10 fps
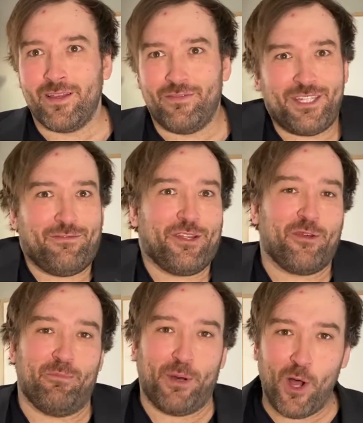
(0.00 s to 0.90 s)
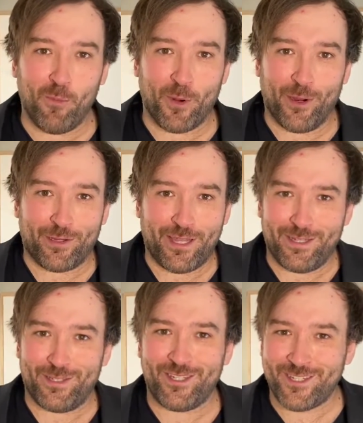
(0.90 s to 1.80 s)
if it's even in the ballpark, that
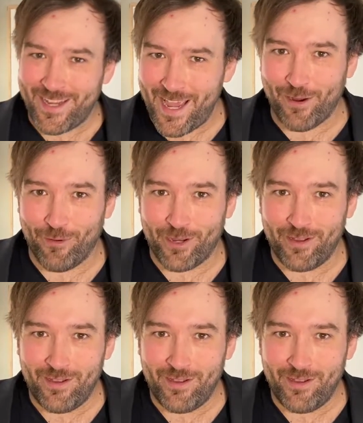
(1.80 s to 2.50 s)
is staggering.